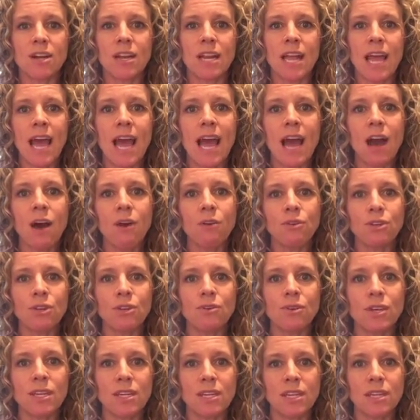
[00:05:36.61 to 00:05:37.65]
on how
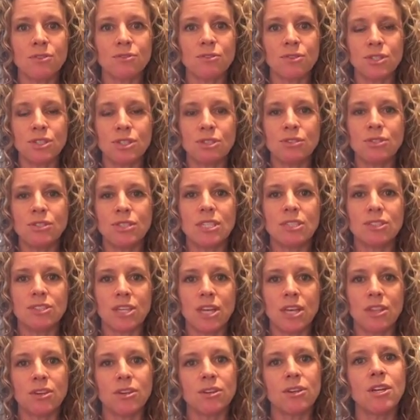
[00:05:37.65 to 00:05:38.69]
you can introduce each
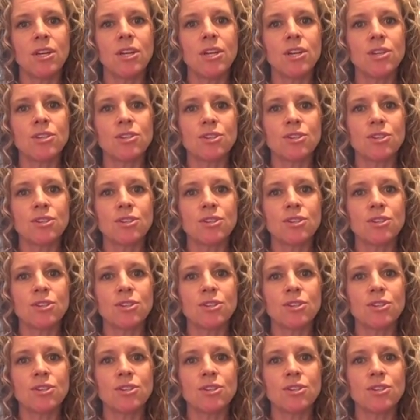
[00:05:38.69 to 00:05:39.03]
other